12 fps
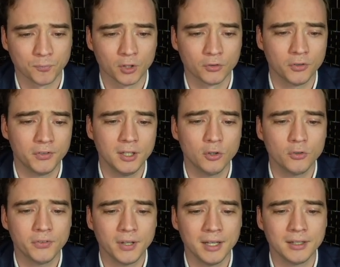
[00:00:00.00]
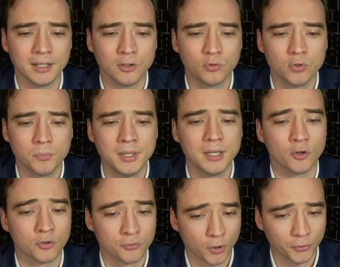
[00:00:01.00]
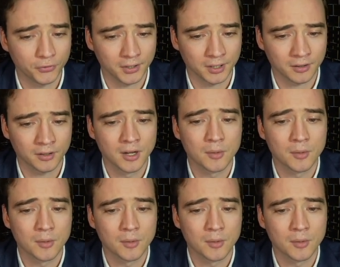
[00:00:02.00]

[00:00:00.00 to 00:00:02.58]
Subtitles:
The CEO said it will be a growth year,